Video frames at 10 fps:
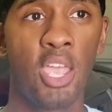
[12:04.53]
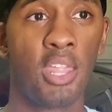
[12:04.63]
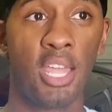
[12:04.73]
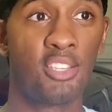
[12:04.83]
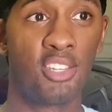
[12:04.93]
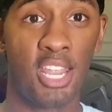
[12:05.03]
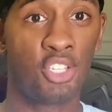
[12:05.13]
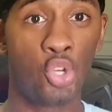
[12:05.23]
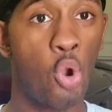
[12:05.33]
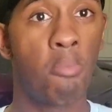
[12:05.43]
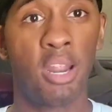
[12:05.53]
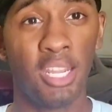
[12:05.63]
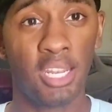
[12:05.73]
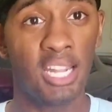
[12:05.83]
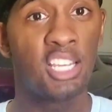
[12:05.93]
That's your money.
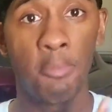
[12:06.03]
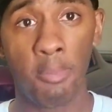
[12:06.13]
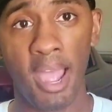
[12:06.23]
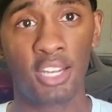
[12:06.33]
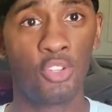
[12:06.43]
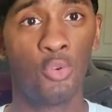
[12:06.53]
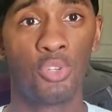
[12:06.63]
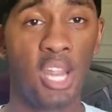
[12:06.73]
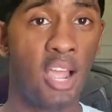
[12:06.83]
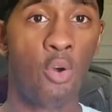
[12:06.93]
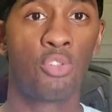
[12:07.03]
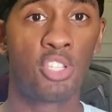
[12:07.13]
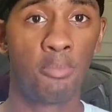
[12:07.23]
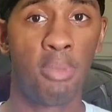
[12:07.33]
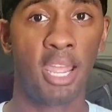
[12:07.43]
That's coming back to you. It's not going to
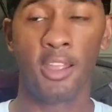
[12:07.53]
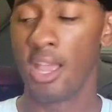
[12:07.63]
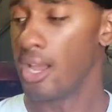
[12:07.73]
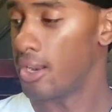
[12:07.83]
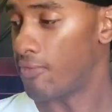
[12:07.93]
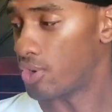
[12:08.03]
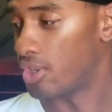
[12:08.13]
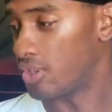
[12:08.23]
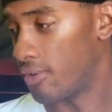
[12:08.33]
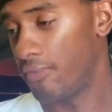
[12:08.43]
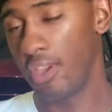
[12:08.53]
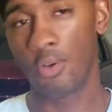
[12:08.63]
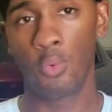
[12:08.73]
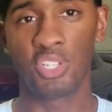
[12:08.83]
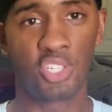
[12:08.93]
the bank. Versus a
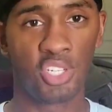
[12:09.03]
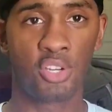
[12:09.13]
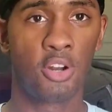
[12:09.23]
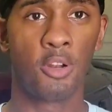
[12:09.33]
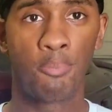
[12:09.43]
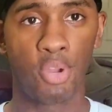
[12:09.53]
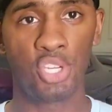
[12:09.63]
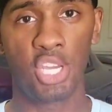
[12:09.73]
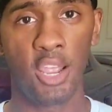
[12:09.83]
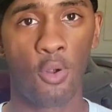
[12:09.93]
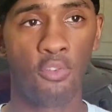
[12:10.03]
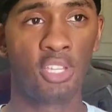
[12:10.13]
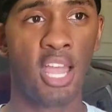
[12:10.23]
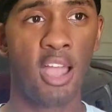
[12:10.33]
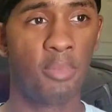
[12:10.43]
vehicle which is just going to depreciate over
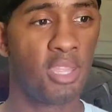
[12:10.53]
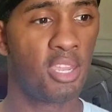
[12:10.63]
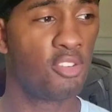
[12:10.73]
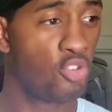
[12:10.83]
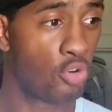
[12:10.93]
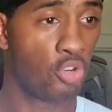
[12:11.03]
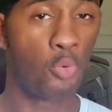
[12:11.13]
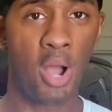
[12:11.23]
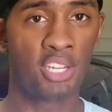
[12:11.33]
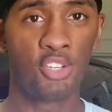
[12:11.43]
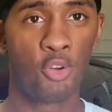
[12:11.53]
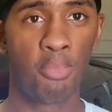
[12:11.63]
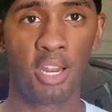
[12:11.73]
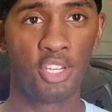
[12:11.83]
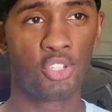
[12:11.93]
time, and then you're watching your
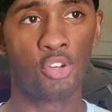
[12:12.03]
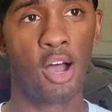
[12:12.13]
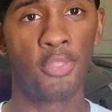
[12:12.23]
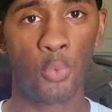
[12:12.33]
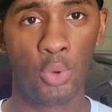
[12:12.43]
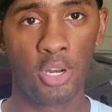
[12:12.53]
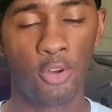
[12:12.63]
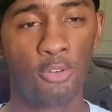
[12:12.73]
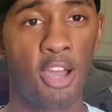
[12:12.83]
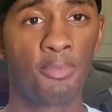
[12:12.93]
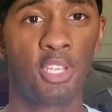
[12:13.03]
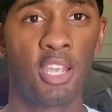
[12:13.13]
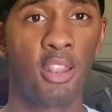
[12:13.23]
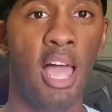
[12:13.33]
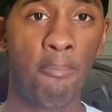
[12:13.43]
money just go out the window. You know what I'm saying?
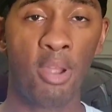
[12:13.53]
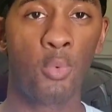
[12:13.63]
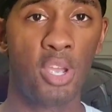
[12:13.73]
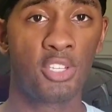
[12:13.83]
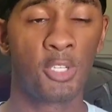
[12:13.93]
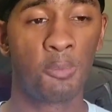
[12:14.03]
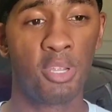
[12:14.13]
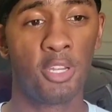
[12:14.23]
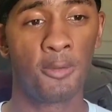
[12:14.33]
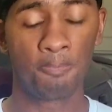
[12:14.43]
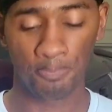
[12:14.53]
A lot better ways to spend it.